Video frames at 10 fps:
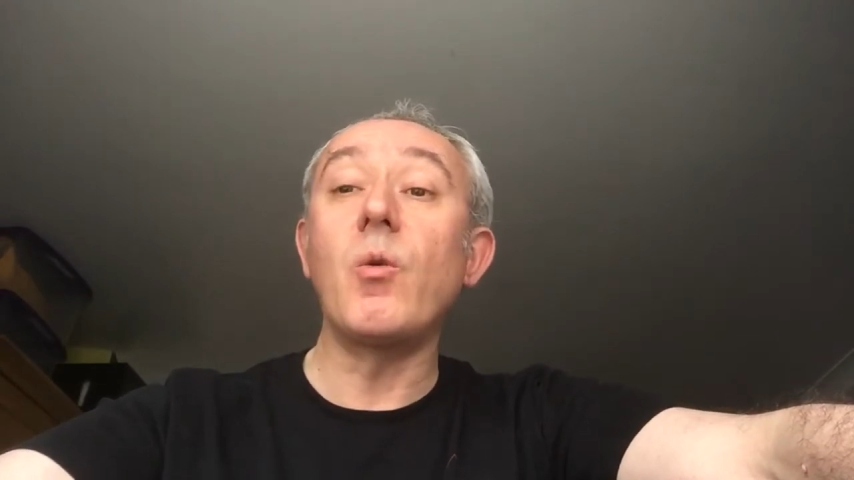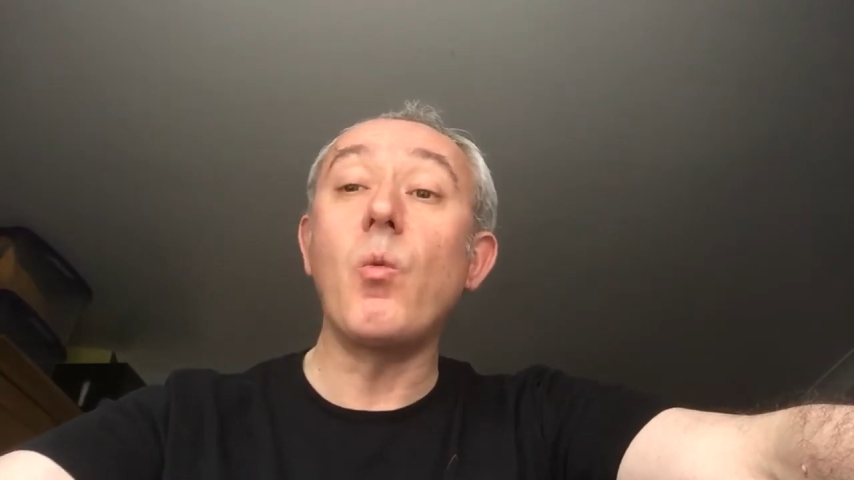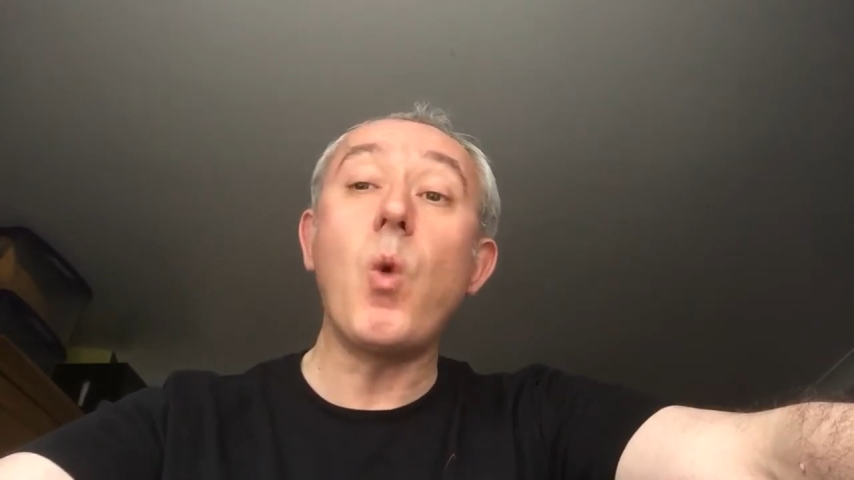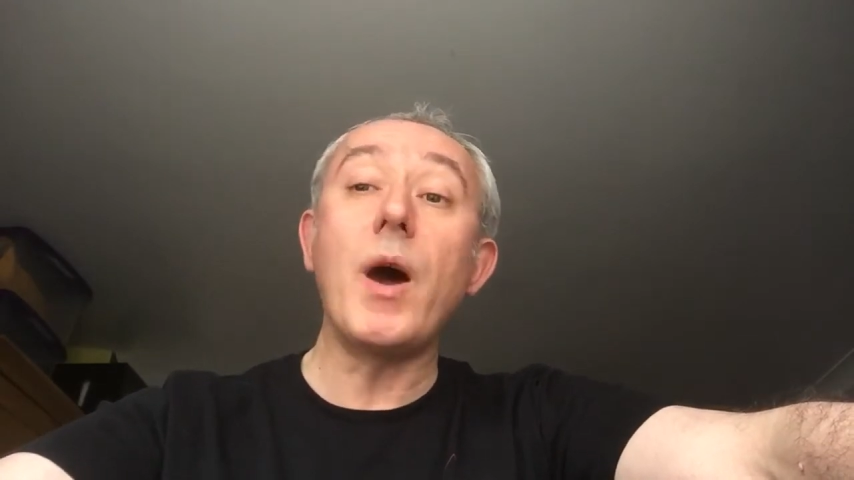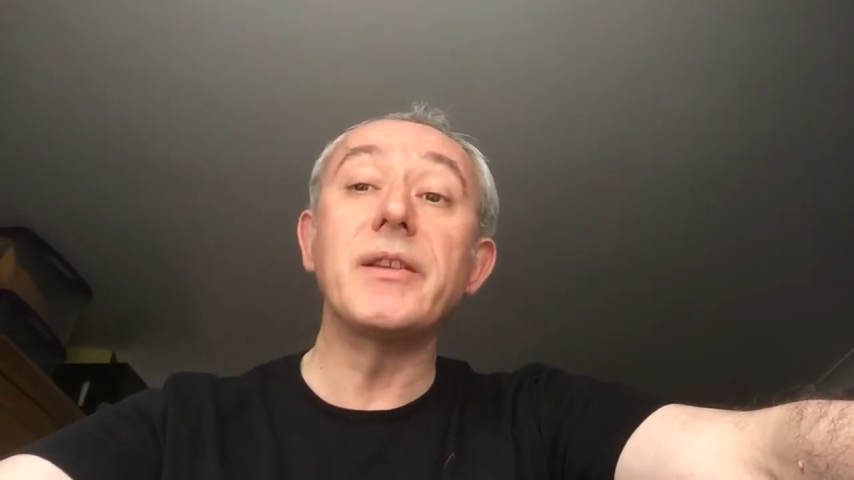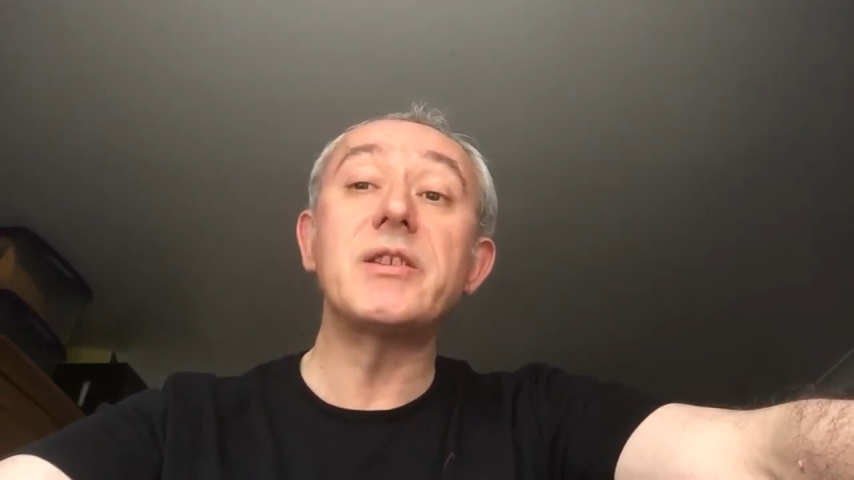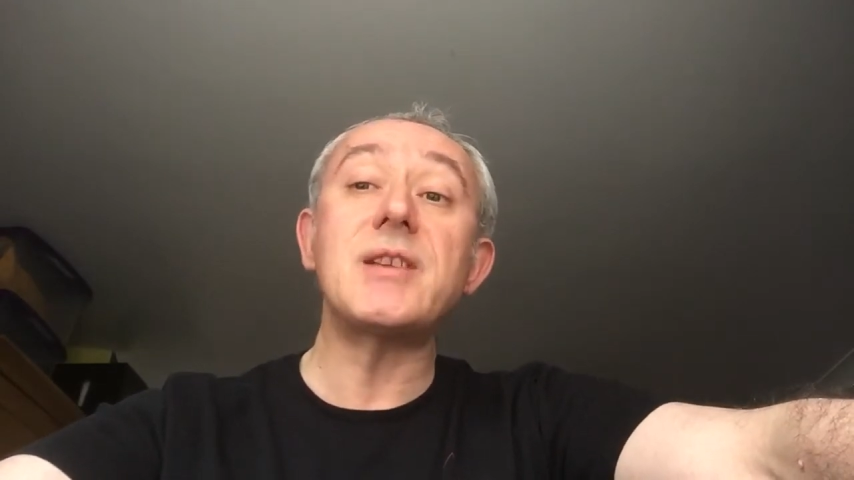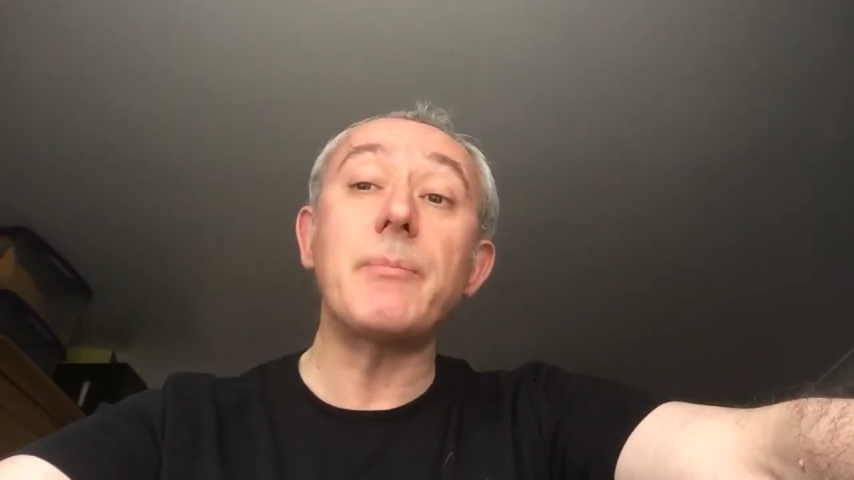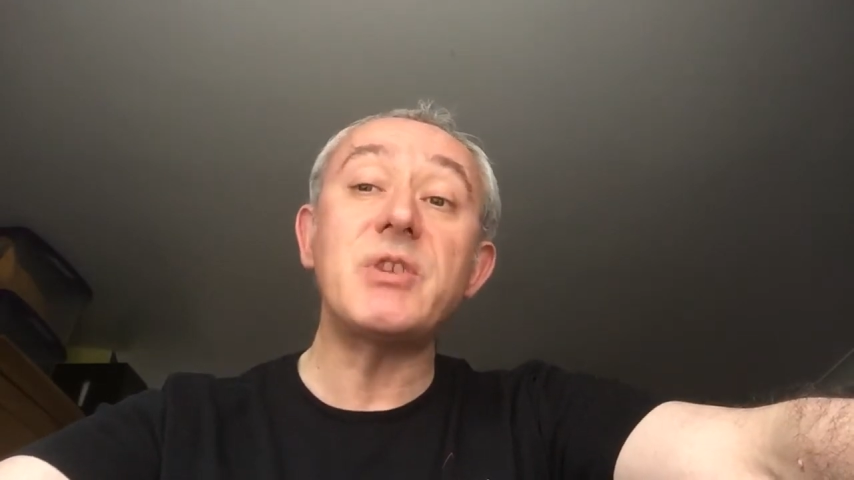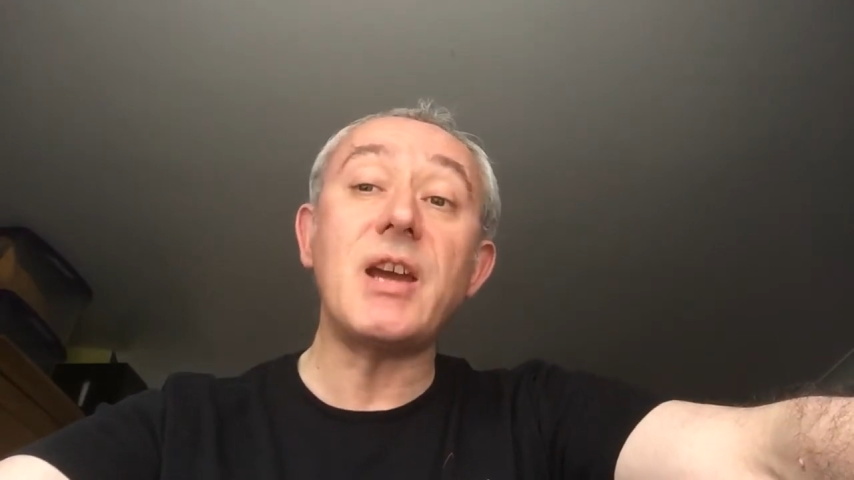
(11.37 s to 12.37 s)
one
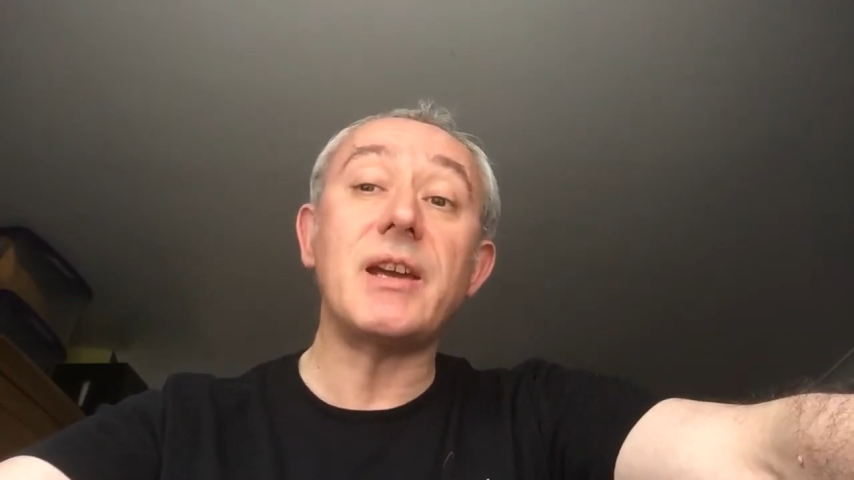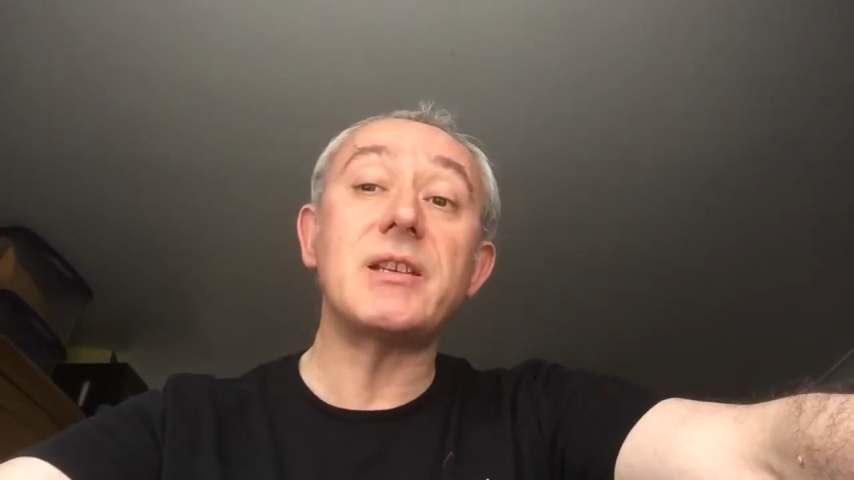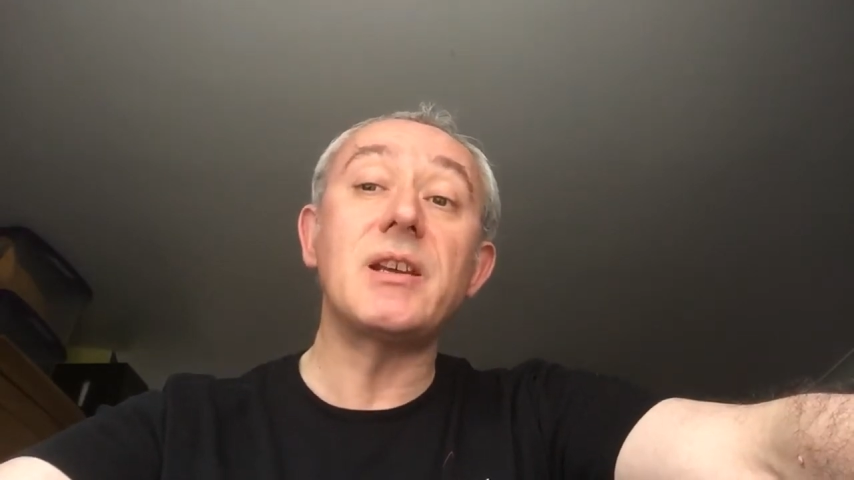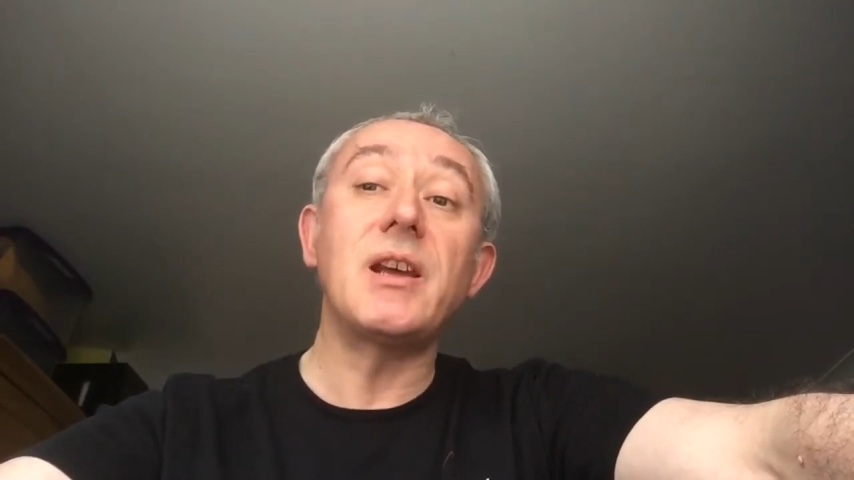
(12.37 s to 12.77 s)
subject